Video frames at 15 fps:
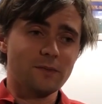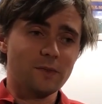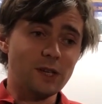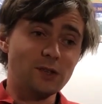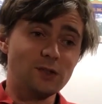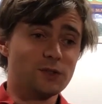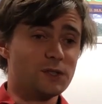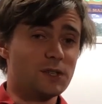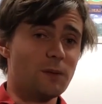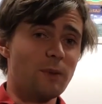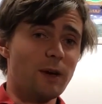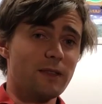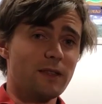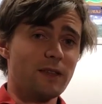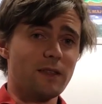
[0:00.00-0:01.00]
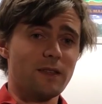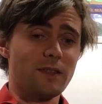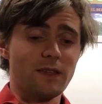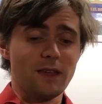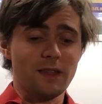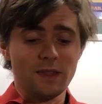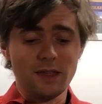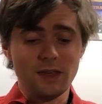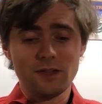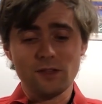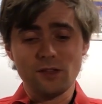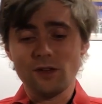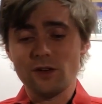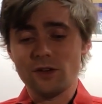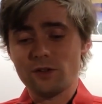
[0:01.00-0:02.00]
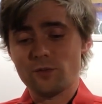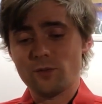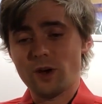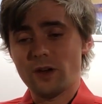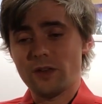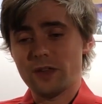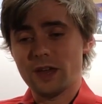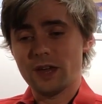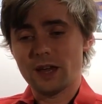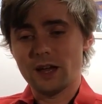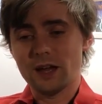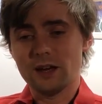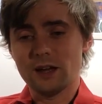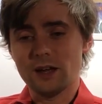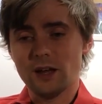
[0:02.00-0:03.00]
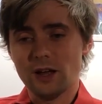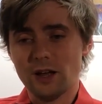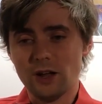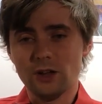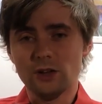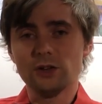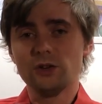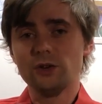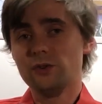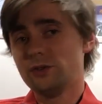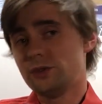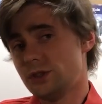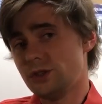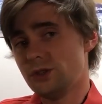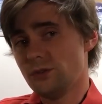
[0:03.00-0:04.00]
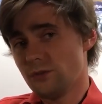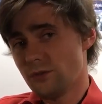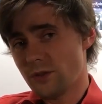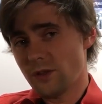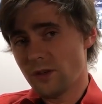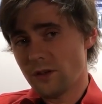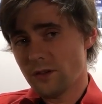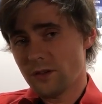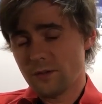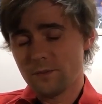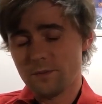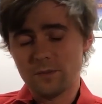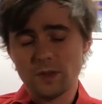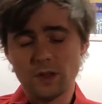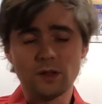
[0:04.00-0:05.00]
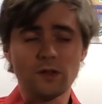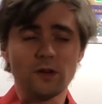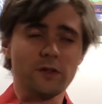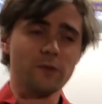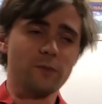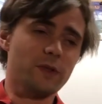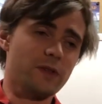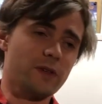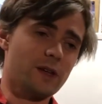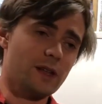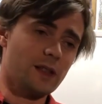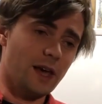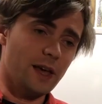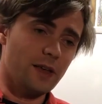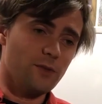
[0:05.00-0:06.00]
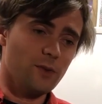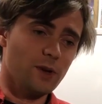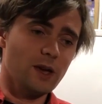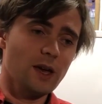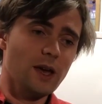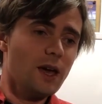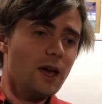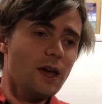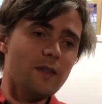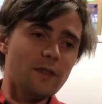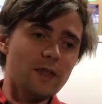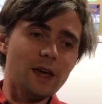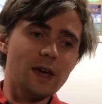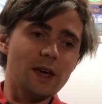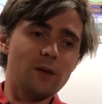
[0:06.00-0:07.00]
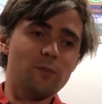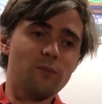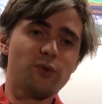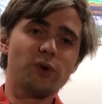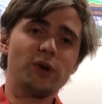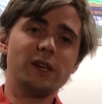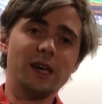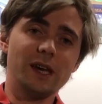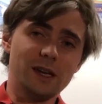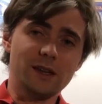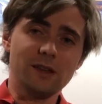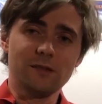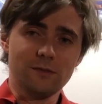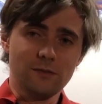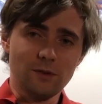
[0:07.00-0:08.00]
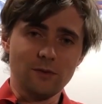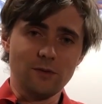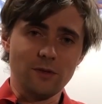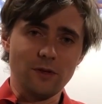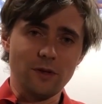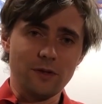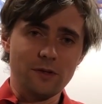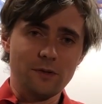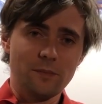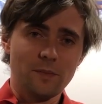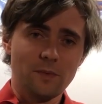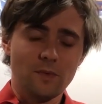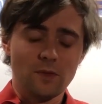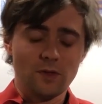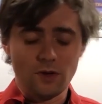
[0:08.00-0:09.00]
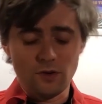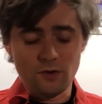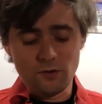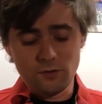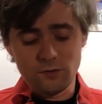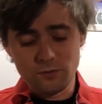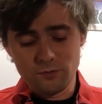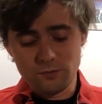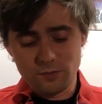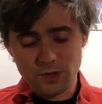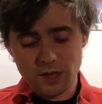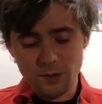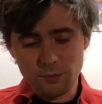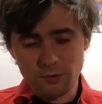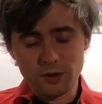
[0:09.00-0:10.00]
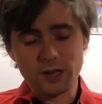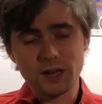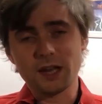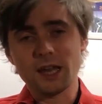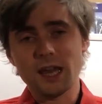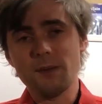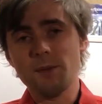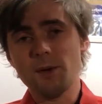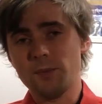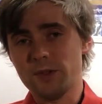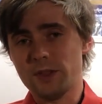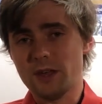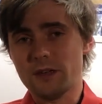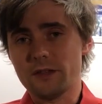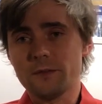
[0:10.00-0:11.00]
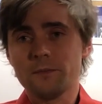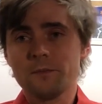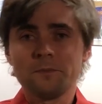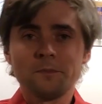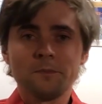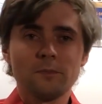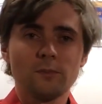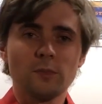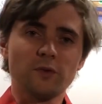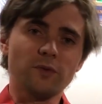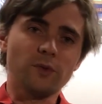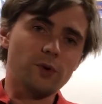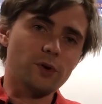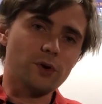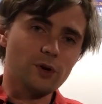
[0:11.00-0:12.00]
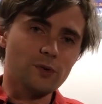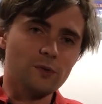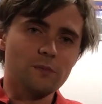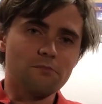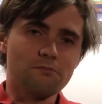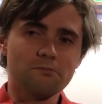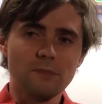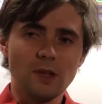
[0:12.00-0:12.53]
interesting about these is that these laws, while they kind of allude to Newton's laws, the laws that we studied last week, they predated Newton's laws. So Kepler kind of came up with these before Newton